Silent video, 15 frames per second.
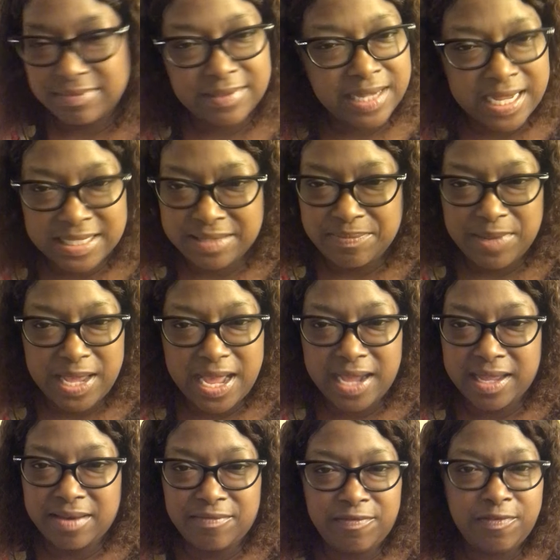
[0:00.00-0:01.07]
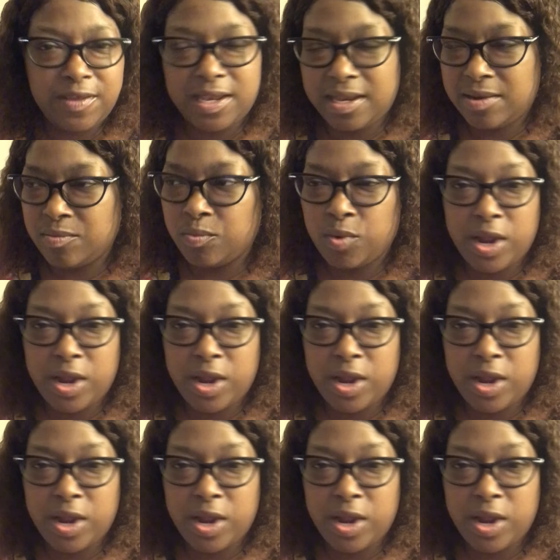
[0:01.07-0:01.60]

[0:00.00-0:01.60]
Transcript: That's me. I can fit in